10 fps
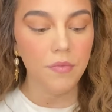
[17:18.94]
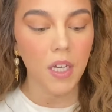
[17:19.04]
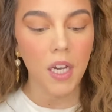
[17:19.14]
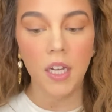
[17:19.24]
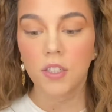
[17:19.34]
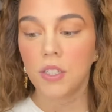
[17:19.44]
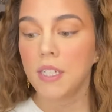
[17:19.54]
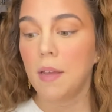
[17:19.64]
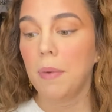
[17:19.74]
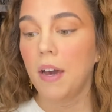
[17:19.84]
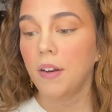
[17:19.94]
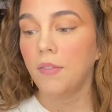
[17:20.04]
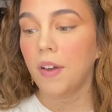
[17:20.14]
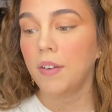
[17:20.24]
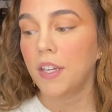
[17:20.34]
Color Stay Powder
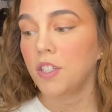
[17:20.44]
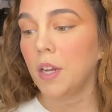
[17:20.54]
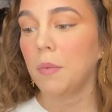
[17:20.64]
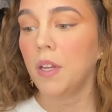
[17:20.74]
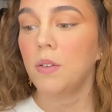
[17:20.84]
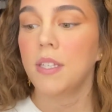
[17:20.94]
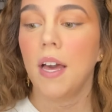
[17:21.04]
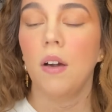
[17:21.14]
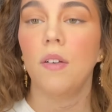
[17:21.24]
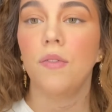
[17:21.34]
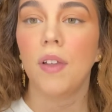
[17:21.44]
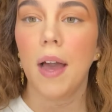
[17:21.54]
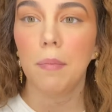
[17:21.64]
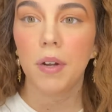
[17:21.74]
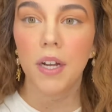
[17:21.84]
Foundation. I'm gonna use that on a
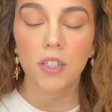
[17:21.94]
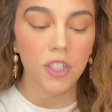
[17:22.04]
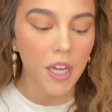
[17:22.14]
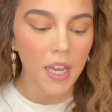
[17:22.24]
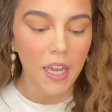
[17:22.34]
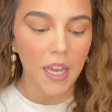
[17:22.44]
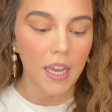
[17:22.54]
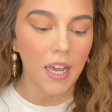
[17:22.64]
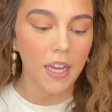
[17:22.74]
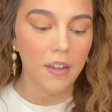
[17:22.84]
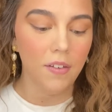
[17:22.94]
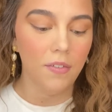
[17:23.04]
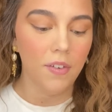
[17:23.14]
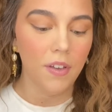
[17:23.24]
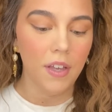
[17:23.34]
flat brush and kind of
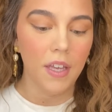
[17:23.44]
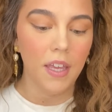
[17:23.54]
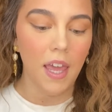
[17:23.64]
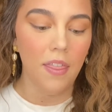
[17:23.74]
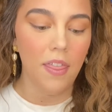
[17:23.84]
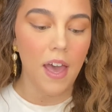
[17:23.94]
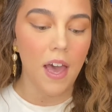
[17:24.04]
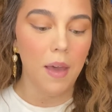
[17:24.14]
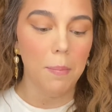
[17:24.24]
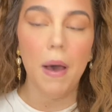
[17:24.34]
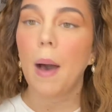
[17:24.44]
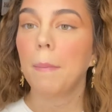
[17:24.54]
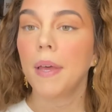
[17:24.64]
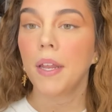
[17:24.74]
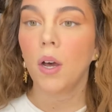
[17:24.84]
get that
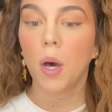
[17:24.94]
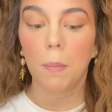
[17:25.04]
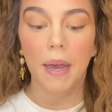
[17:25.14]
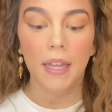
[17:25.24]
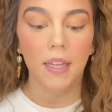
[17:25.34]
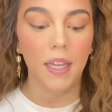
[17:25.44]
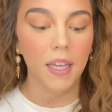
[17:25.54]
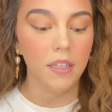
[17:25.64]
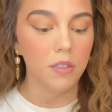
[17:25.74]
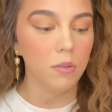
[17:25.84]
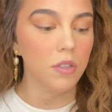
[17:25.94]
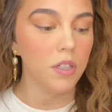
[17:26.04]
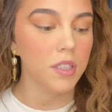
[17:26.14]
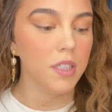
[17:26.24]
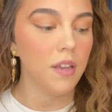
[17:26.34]
popping on my lid so it
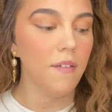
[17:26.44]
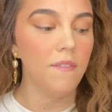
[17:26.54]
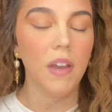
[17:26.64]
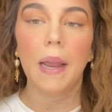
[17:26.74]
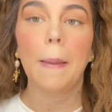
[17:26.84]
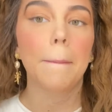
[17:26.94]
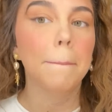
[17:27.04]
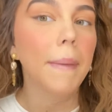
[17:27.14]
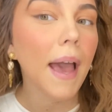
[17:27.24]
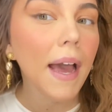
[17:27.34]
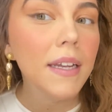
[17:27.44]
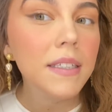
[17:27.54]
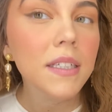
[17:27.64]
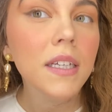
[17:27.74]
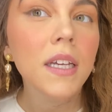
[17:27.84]
looks very
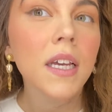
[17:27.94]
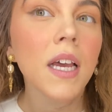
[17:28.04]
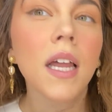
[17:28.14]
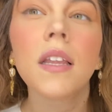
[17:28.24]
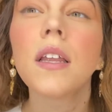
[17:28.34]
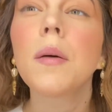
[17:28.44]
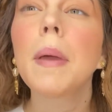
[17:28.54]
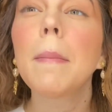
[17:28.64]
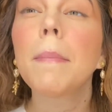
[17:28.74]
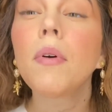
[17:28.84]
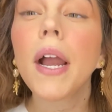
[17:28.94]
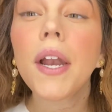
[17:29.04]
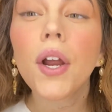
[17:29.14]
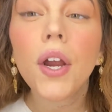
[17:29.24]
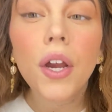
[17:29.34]
matte and a little bit
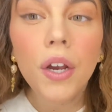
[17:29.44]
brighter.